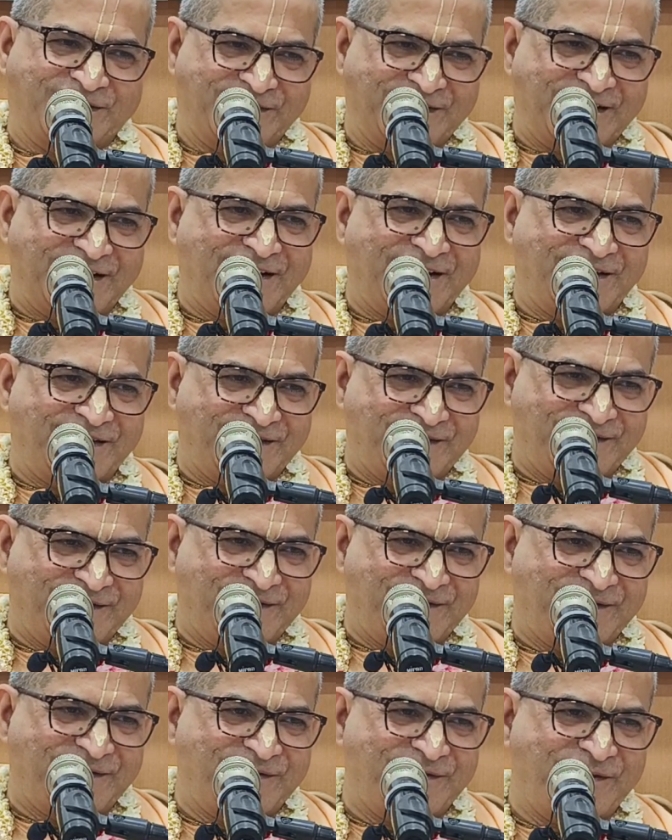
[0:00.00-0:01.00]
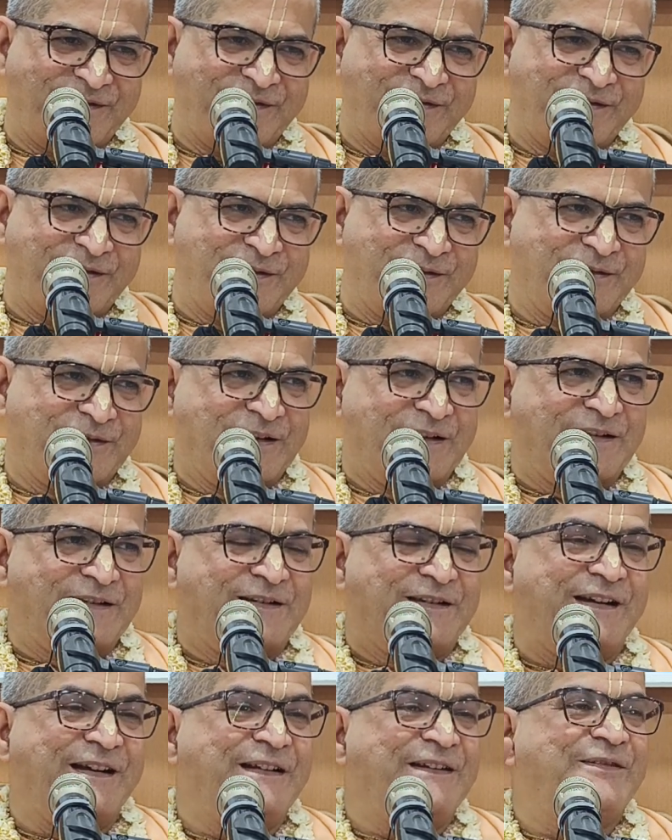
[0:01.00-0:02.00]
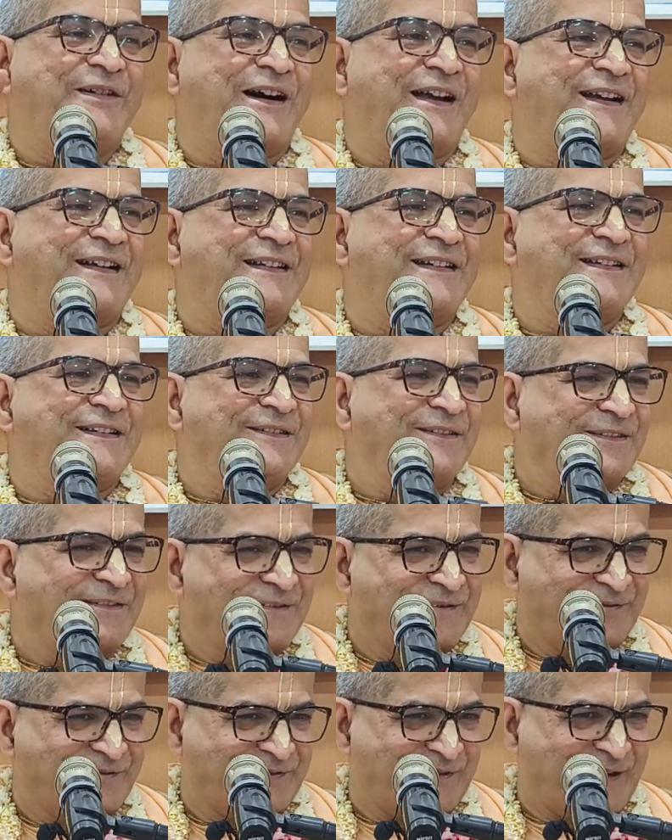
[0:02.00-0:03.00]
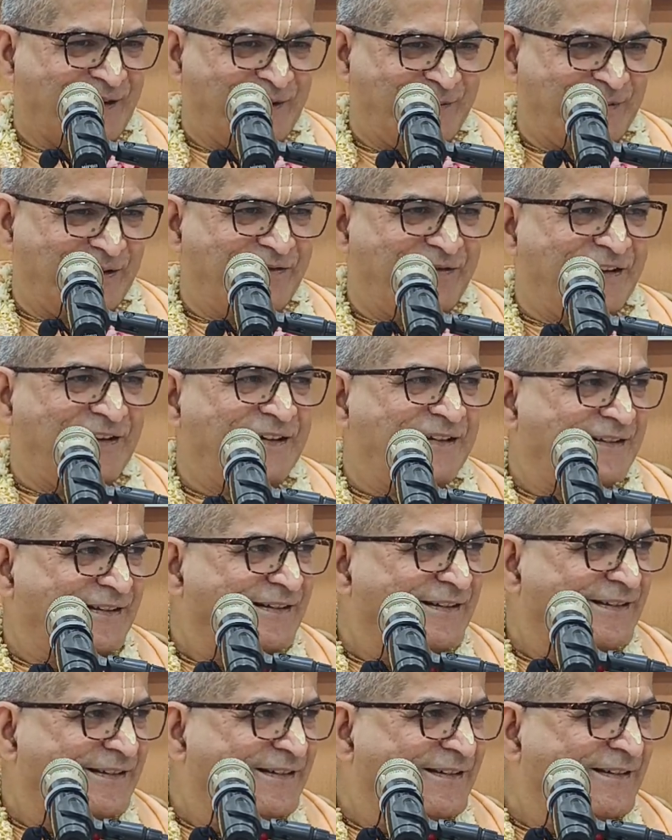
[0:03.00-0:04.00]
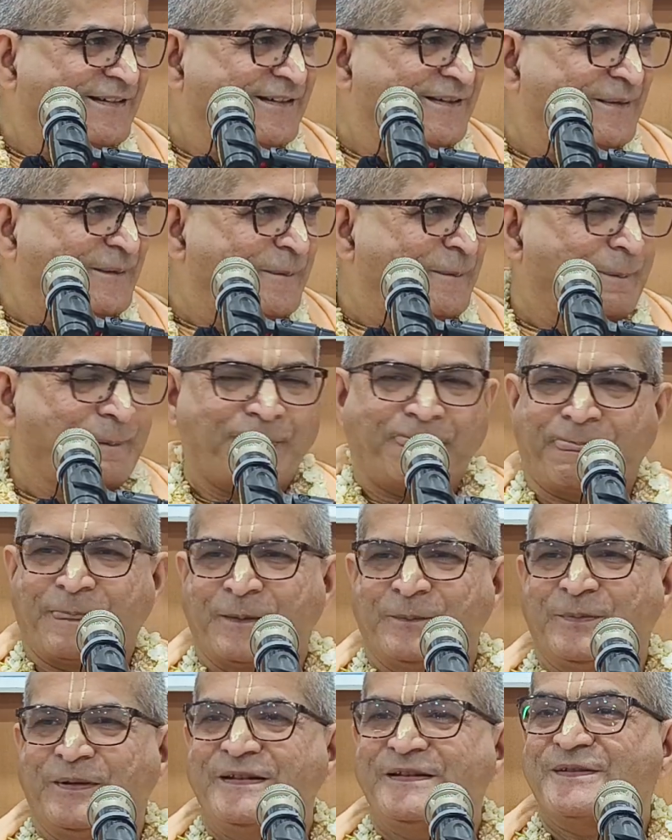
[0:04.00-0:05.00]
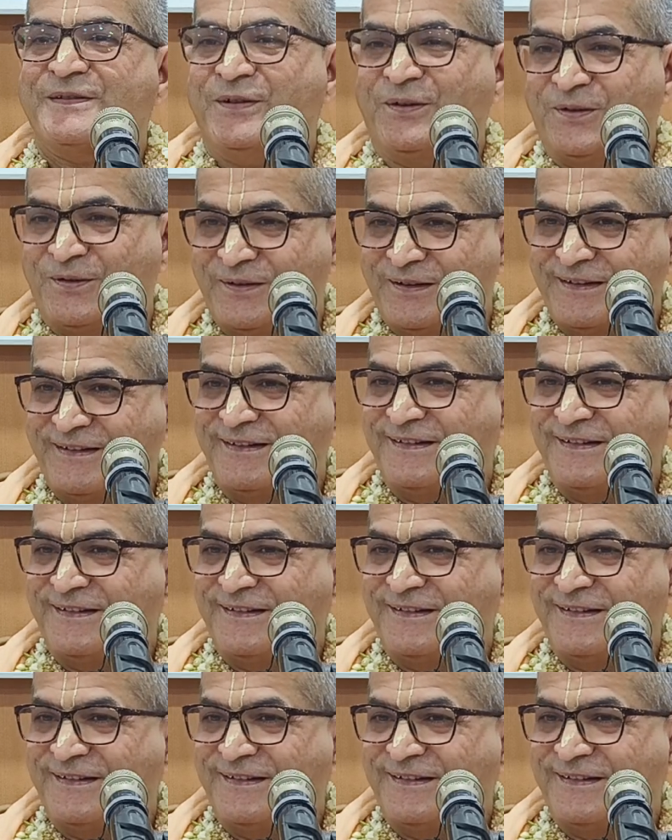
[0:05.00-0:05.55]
Tiruvattara. You know, three dwaras, you know. Anybody went? Please go.